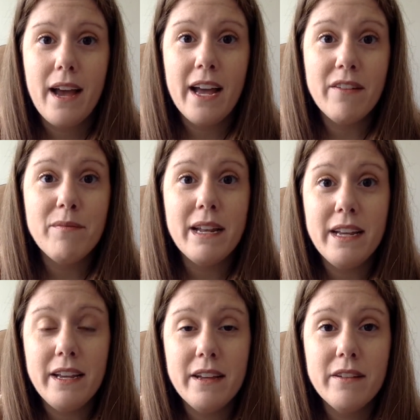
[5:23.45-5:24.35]
I have
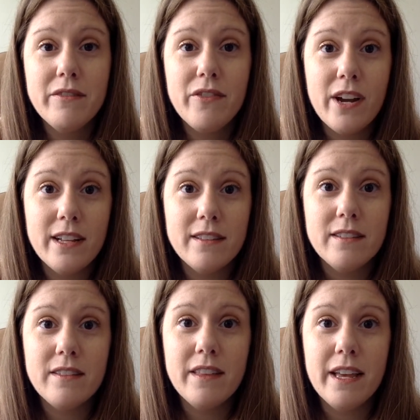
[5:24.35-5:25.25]
many
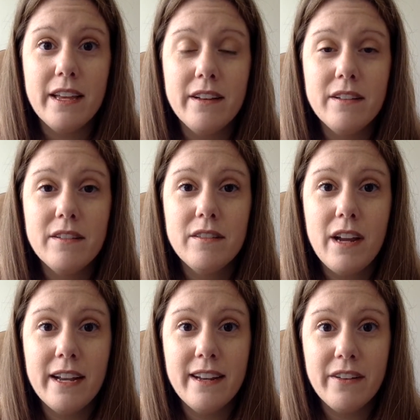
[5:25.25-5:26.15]
friends that
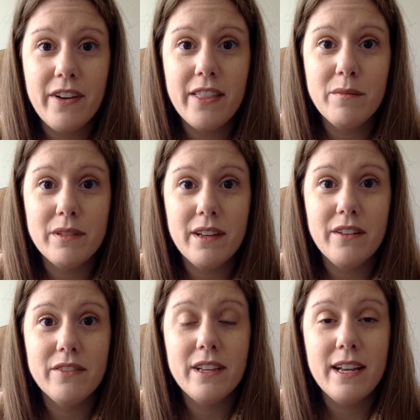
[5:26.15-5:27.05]
identify
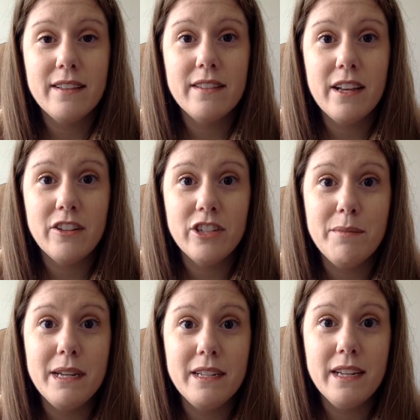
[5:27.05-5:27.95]
themselves as
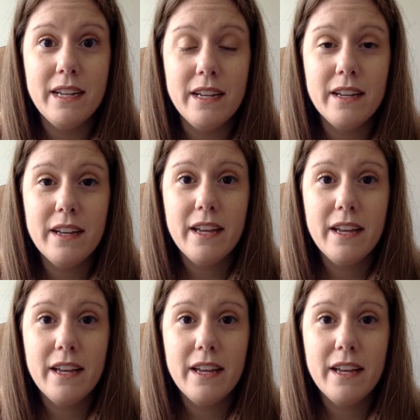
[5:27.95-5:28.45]
LGBT,